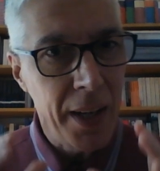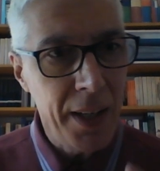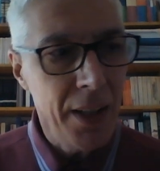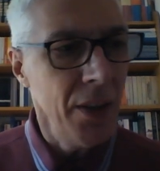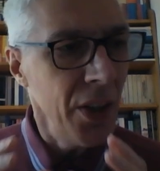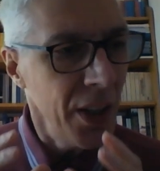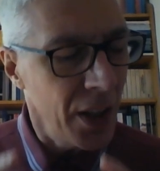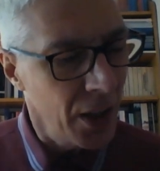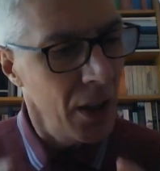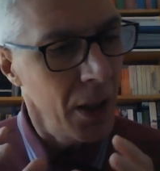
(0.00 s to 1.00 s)
In the
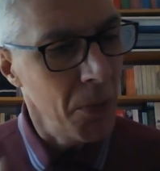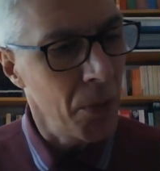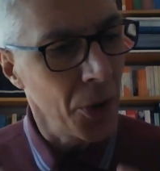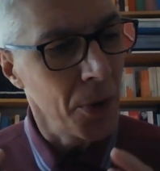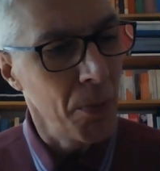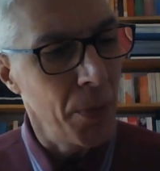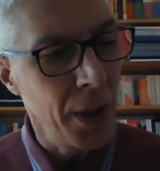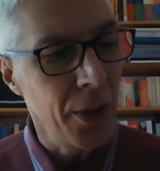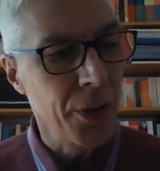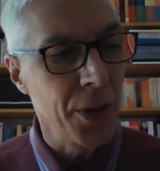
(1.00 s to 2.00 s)
early modern
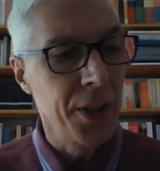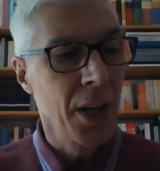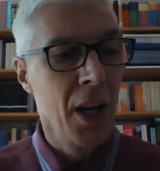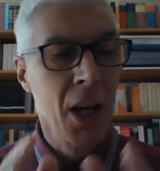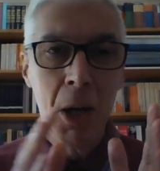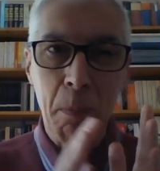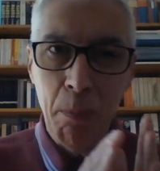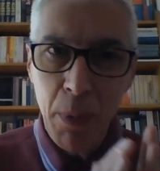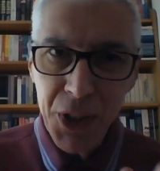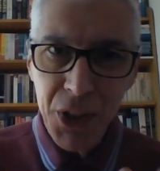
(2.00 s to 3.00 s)
period,
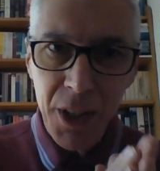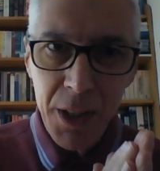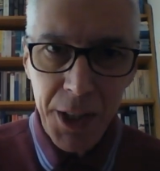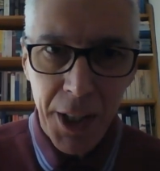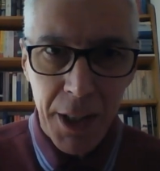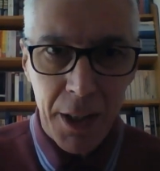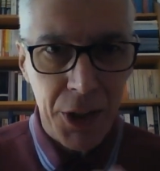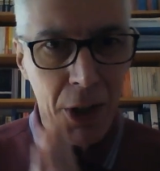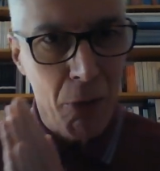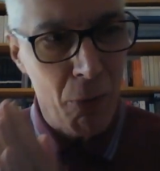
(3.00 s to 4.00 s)

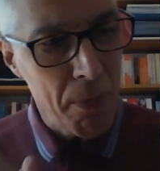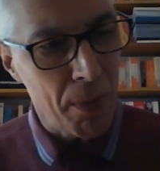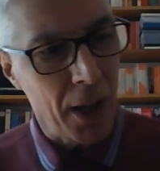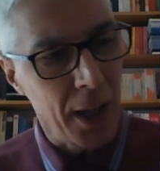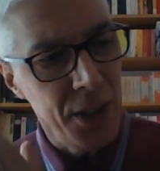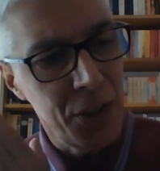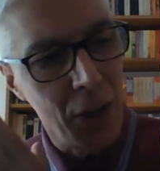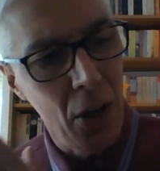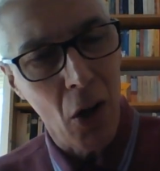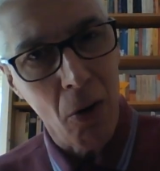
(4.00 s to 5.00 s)
musketeers
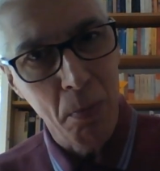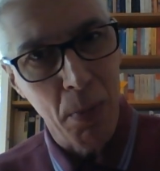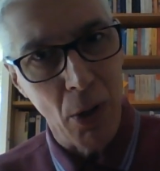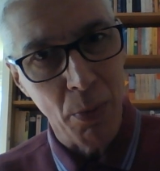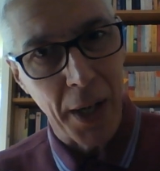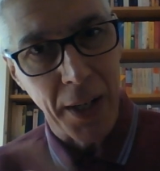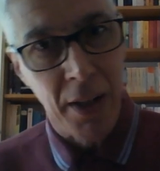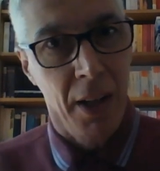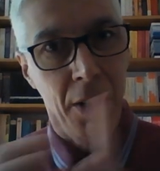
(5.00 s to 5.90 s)
replaced longbowmen.